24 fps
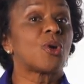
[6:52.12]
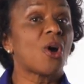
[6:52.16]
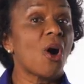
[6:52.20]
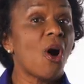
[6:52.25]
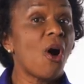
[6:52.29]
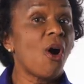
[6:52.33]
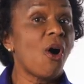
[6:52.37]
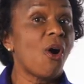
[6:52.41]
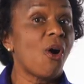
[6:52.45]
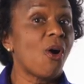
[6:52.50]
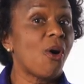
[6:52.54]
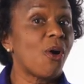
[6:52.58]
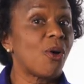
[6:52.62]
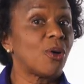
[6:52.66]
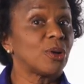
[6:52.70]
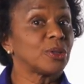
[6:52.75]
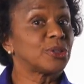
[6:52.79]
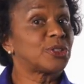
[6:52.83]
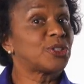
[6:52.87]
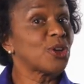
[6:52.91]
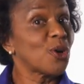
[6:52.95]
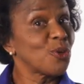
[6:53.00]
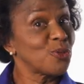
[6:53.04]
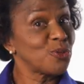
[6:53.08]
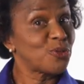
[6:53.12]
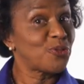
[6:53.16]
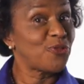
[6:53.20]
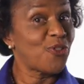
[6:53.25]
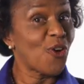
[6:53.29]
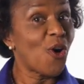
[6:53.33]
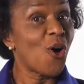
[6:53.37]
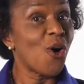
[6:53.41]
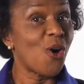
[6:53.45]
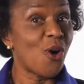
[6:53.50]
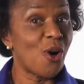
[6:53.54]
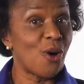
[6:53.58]
call, don't
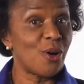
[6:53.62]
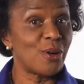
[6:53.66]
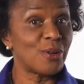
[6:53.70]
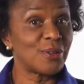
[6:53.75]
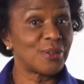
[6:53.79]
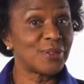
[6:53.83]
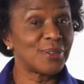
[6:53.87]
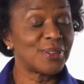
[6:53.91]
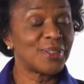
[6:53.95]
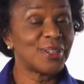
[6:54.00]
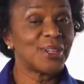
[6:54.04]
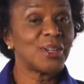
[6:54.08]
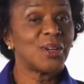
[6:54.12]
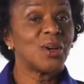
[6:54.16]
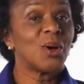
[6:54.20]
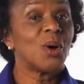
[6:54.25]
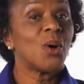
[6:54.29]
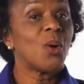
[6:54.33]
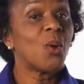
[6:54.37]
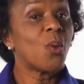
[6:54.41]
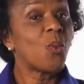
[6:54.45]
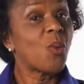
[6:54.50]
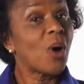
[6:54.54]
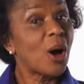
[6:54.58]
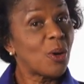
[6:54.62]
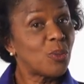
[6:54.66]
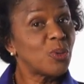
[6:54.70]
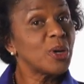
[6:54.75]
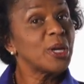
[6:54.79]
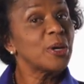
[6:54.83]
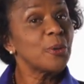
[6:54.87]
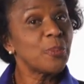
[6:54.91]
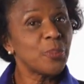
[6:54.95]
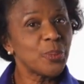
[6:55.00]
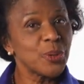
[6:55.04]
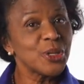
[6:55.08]
fall. While
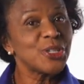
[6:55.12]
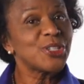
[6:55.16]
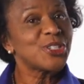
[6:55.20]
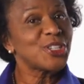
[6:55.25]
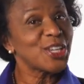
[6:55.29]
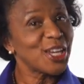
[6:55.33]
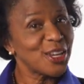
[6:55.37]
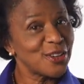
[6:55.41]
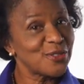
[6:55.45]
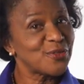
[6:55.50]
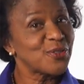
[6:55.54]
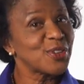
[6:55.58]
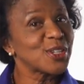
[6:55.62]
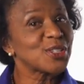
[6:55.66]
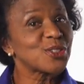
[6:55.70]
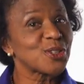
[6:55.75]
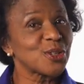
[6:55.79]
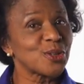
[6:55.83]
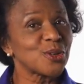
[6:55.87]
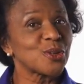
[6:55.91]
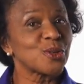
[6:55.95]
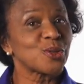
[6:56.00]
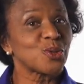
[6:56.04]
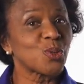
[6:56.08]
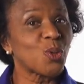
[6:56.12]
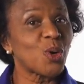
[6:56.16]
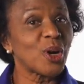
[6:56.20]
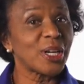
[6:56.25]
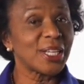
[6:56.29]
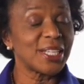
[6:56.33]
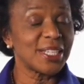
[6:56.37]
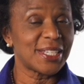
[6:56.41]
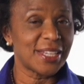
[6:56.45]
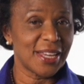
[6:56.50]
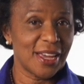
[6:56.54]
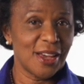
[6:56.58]
we appreciate visitors
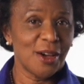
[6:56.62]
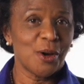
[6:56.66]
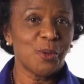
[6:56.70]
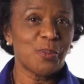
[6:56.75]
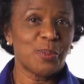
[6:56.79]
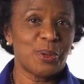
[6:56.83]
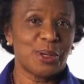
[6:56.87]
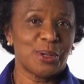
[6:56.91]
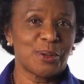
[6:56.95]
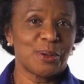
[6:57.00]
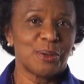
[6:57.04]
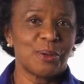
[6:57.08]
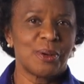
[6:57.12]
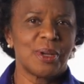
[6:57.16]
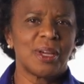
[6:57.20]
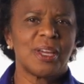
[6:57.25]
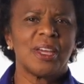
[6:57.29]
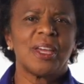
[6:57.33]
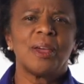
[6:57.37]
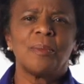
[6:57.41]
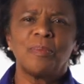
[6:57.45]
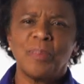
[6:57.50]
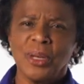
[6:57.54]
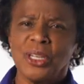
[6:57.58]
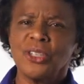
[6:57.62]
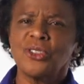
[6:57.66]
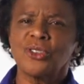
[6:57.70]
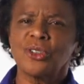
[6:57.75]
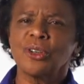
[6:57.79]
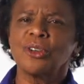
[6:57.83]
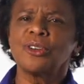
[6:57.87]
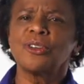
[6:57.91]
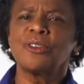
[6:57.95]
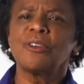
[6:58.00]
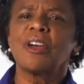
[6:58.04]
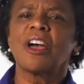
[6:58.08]
wanting to help you, be
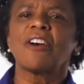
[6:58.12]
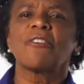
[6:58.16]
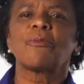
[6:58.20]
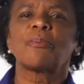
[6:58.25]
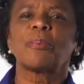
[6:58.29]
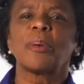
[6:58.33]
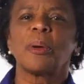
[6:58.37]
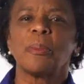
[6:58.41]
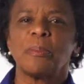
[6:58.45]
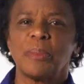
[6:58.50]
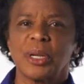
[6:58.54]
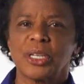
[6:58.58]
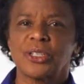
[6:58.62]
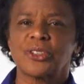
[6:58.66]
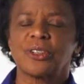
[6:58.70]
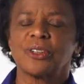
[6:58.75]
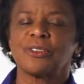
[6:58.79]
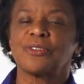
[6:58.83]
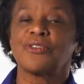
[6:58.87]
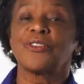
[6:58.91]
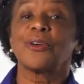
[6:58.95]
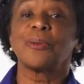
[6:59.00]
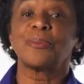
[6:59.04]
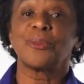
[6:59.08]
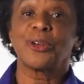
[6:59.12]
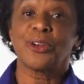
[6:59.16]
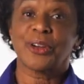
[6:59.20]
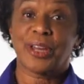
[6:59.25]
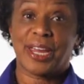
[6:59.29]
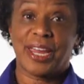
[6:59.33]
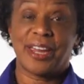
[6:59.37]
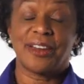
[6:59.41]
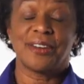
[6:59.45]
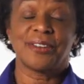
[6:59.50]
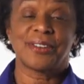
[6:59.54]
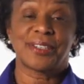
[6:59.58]
sure you have permission from your
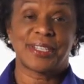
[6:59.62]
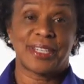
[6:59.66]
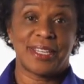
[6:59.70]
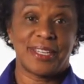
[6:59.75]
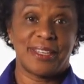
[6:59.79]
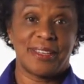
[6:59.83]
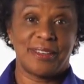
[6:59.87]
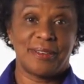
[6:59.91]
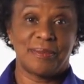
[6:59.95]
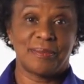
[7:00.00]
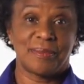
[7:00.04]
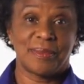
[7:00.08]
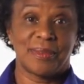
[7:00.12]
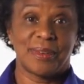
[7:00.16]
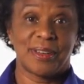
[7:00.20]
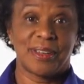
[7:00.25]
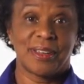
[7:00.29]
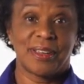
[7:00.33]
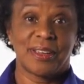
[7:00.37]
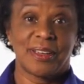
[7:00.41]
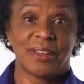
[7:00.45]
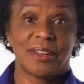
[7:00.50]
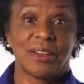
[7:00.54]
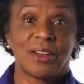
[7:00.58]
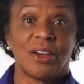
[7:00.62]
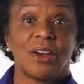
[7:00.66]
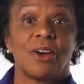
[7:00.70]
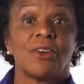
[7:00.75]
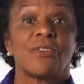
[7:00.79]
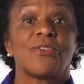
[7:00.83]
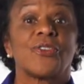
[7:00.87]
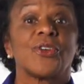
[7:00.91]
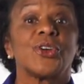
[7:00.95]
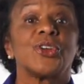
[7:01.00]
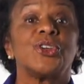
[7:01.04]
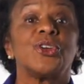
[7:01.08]
care team.
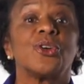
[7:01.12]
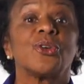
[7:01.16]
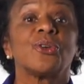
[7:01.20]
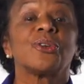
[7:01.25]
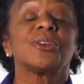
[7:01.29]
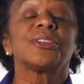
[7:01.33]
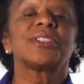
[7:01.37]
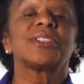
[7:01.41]
For your